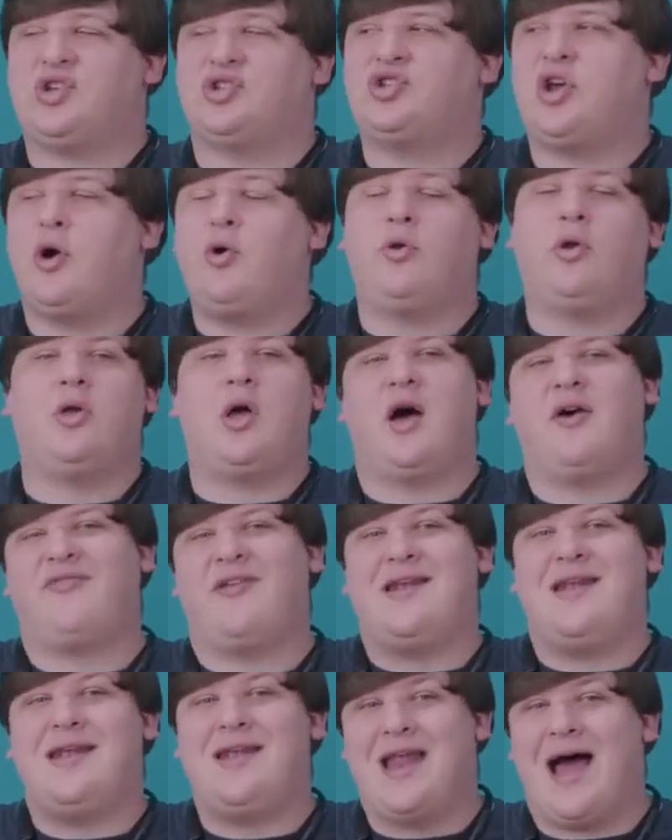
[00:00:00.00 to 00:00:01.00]
a total
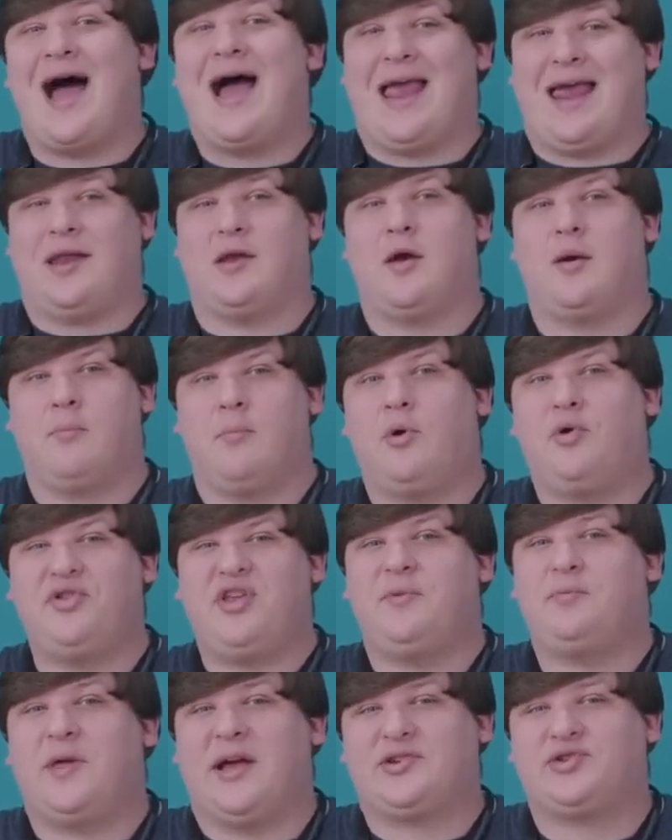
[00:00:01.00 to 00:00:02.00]
of 9
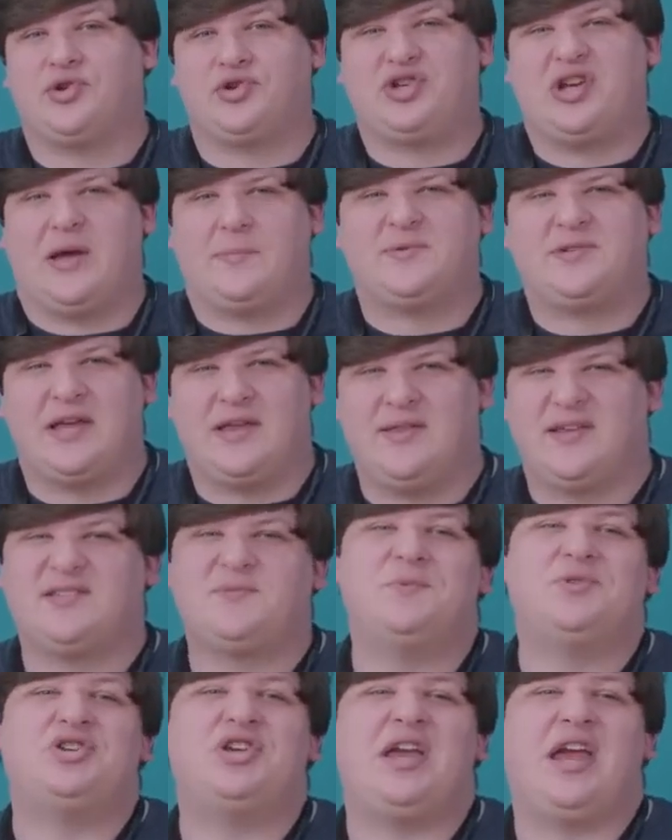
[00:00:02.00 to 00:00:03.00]
multiplexer chips in
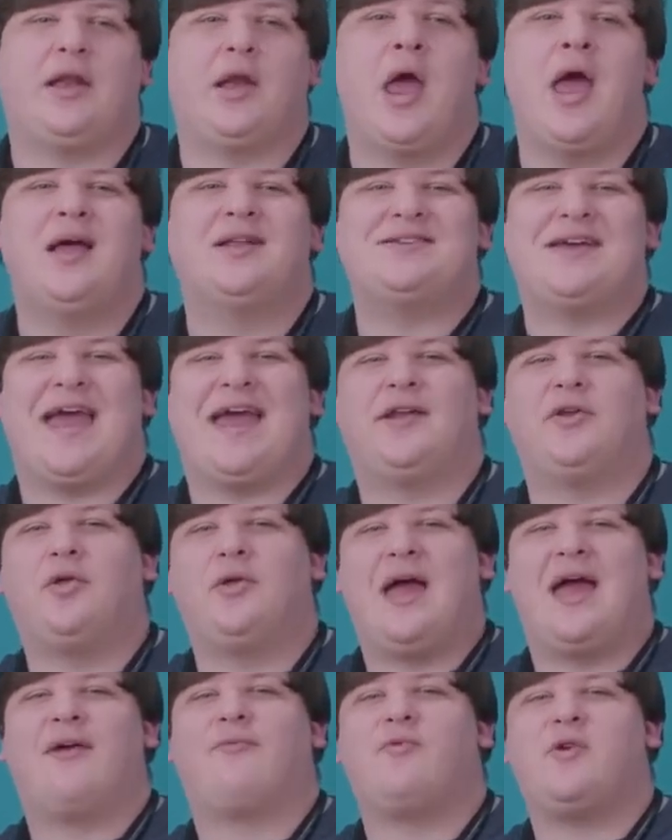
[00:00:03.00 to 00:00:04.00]
this machine to
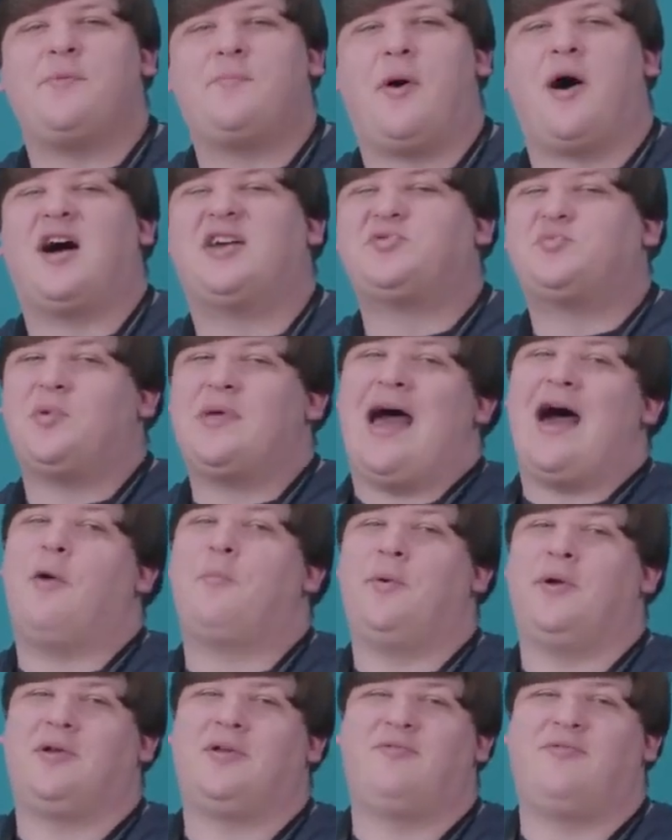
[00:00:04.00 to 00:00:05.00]
handle every possible
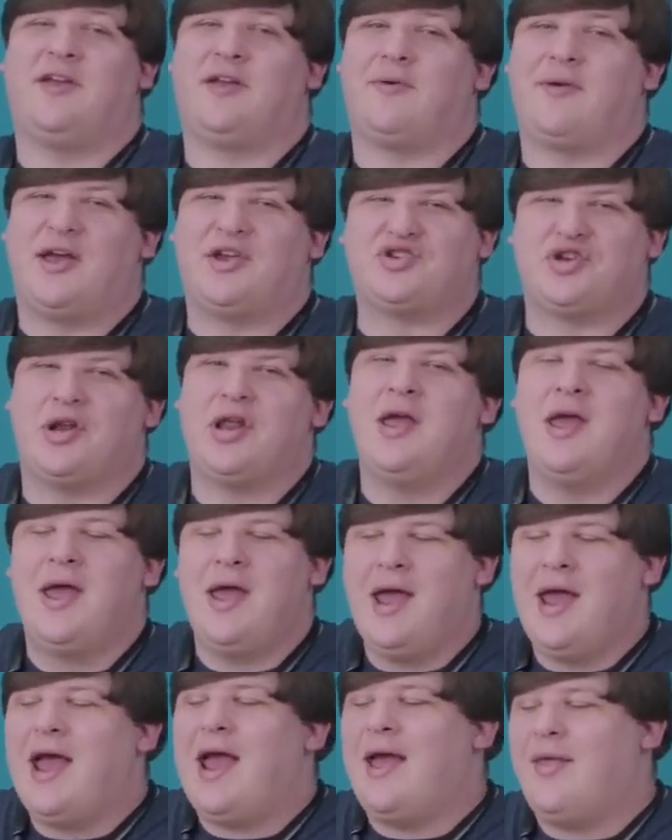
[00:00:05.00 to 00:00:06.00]
output configuration.
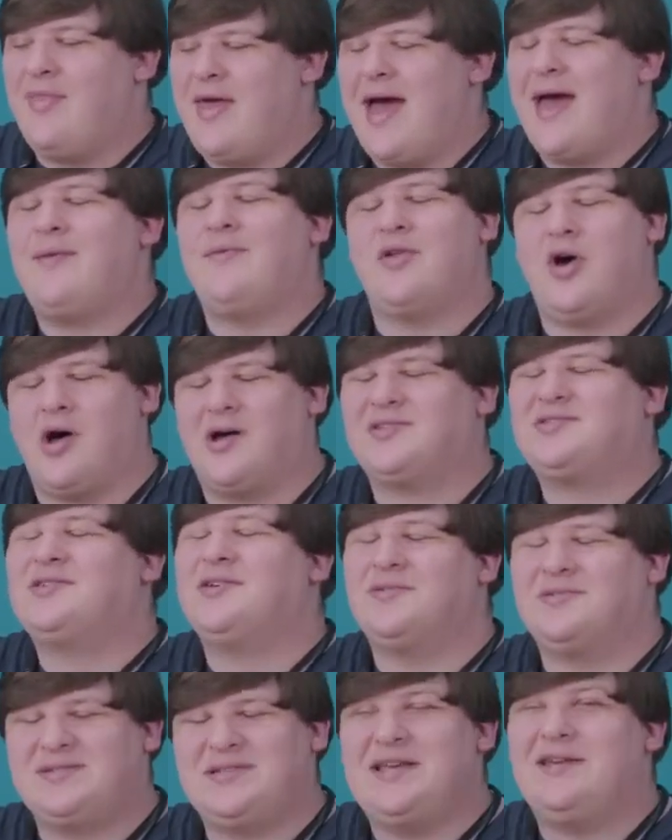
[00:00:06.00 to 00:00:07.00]
And that
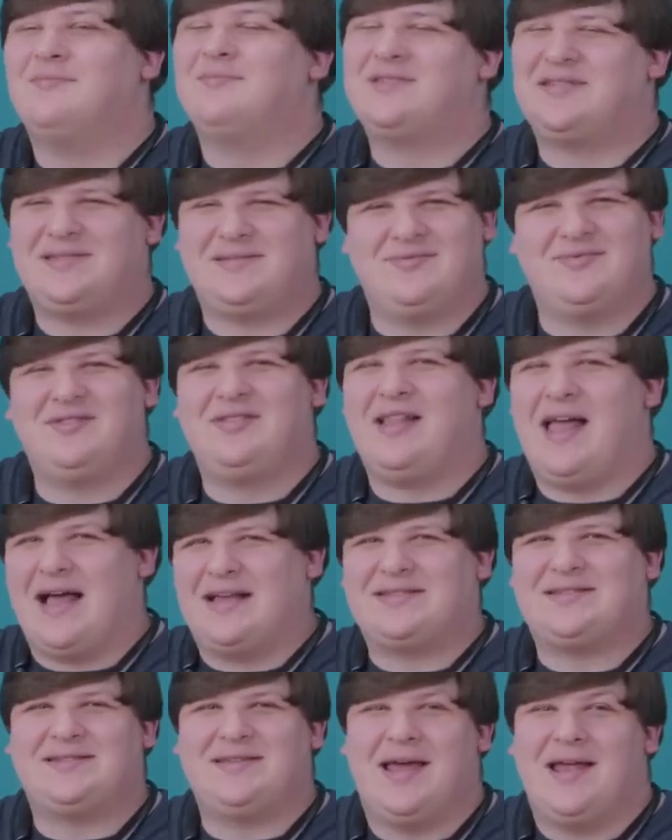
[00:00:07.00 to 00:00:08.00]
also seems
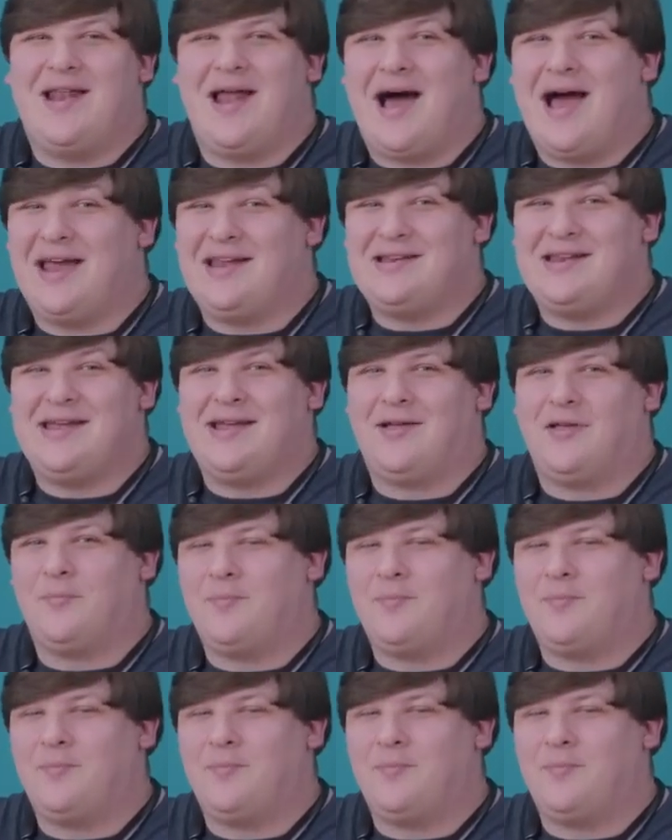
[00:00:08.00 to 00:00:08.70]
less than ideal,